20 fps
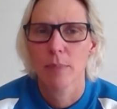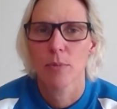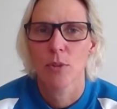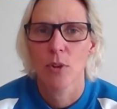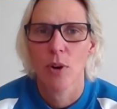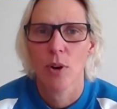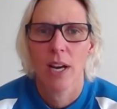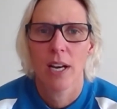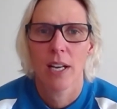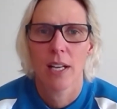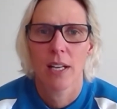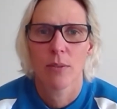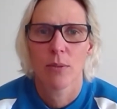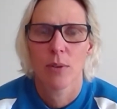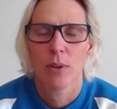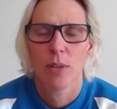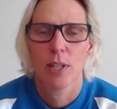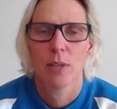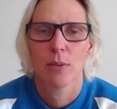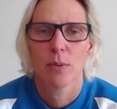training
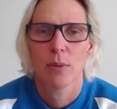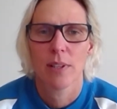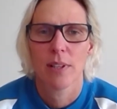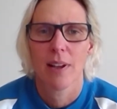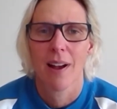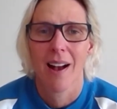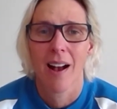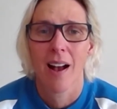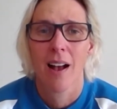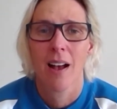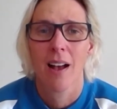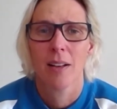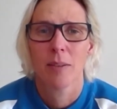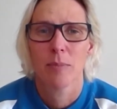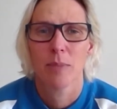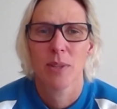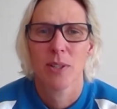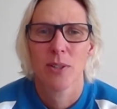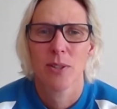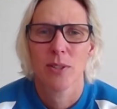really, really hard
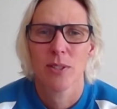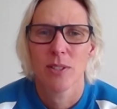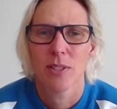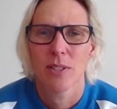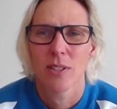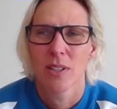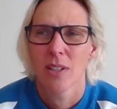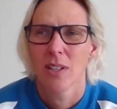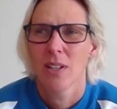because